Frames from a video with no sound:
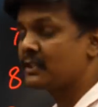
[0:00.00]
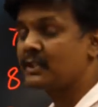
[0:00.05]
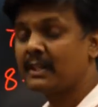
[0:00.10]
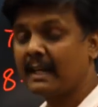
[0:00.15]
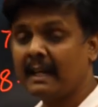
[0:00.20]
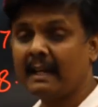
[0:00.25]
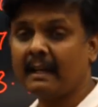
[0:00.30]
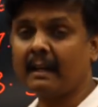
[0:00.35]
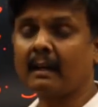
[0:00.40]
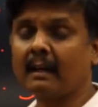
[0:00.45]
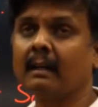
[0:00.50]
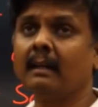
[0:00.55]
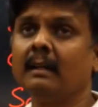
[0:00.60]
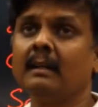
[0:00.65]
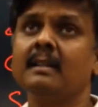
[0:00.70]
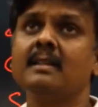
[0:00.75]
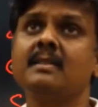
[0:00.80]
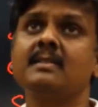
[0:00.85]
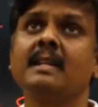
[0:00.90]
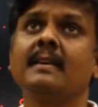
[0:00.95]

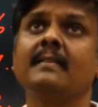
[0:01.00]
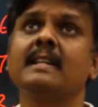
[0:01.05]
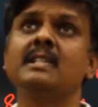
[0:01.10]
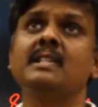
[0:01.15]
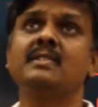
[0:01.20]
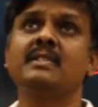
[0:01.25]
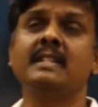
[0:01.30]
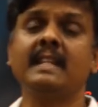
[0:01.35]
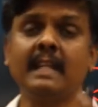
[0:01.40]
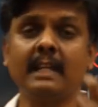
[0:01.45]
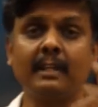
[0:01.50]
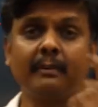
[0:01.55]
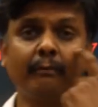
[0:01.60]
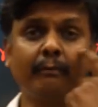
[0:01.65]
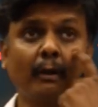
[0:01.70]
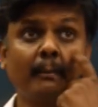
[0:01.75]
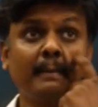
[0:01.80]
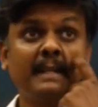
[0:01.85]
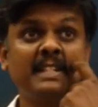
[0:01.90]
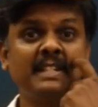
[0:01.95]
Chair. 7 is G.
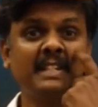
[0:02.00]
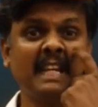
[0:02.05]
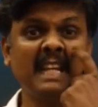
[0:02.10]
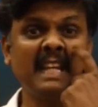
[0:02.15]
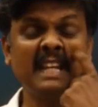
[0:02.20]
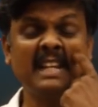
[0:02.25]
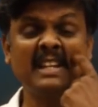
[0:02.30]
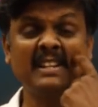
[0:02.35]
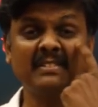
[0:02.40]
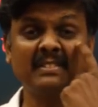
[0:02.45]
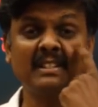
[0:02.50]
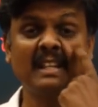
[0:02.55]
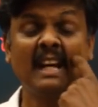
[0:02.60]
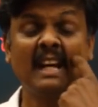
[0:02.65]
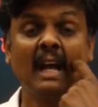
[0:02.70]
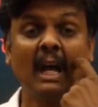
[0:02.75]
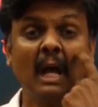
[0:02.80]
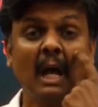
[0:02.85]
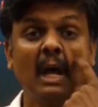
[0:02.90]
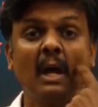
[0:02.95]
For me, G is
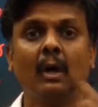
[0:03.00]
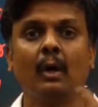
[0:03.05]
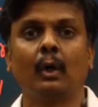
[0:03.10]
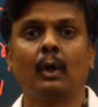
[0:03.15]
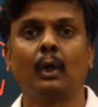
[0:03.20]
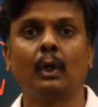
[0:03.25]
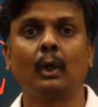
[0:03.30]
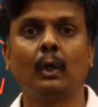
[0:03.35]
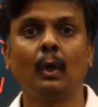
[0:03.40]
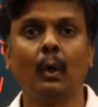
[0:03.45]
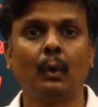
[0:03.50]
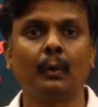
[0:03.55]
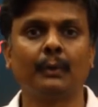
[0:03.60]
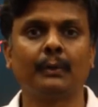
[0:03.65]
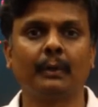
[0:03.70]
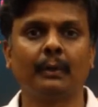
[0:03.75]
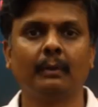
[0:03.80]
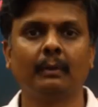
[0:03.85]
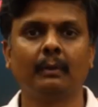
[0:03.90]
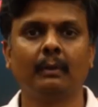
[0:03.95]

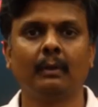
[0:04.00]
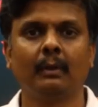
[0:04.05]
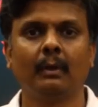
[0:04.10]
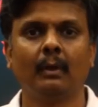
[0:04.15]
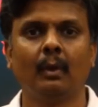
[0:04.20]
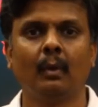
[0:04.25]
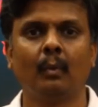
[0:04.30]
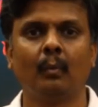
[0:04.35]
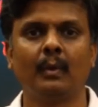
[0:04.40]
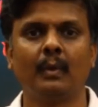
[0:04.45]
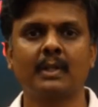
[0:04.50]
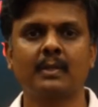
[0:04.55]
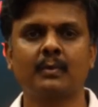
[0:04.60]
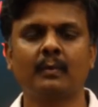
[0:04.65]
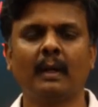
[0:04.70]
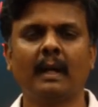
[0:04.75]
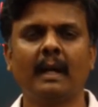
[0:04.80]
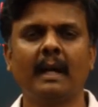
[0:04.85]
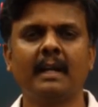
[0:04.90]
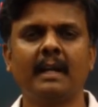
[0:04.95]
goat.
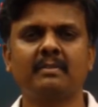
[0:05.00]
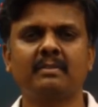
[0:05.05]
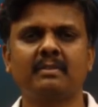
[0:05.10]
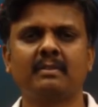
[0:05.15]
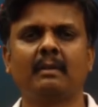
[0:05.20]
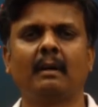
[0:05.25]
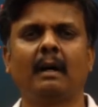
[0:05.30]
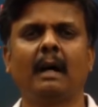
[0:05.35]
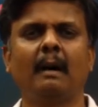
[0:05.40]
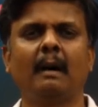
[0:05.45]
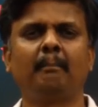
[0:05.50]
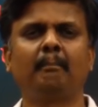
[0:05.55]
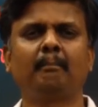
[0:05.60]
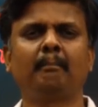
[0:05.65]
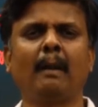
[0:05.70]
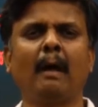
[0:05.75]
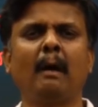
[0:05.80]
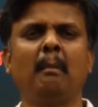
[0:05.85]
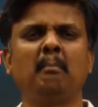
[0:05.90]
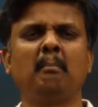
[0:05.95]
Visualize a
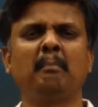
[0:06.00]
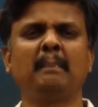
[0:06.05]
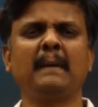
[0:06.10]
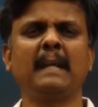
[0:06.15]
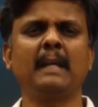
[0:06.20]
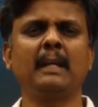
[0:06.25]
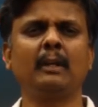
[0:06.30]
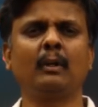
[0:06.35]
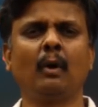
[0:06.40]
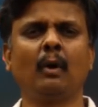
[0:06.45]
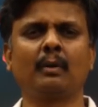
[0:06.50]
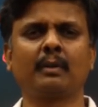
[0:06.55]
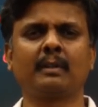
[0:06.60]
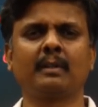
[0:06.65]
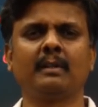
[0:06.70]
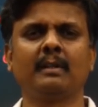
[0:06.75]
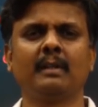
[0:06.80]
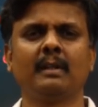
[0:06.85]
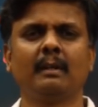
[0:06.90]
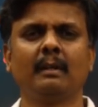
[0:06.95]
plumpy
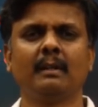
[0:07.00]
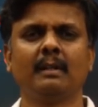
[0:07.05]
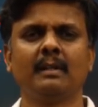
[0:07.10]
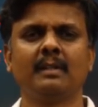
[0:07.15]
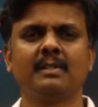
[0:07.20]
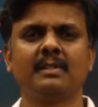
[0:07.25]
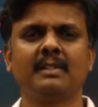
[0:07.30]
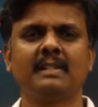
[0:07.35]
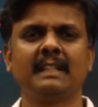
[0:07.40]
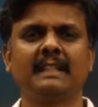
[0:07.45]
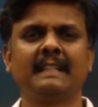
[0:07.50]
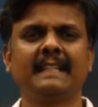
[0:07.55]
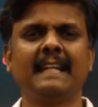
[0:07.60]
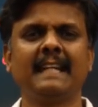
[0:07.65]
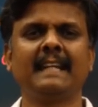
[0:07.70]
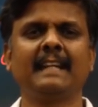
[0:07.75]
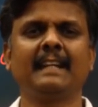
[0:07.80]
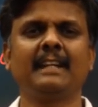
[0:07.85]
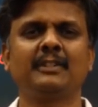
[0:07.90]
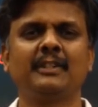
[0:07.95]
goat
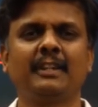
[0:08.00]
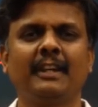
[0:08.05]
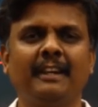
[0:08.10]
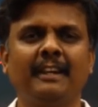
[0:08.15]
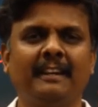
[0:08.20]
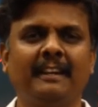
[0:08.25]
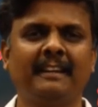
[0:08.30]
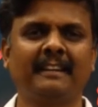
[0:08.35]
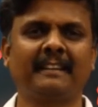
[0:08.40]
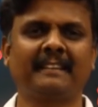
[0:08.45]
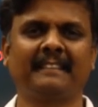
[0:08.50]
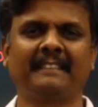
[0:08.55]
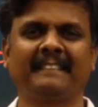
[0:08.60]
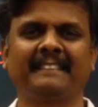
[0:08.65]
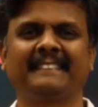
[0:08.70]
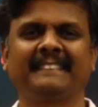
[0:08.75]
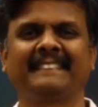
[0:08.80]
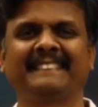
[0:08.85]
sitting in a chair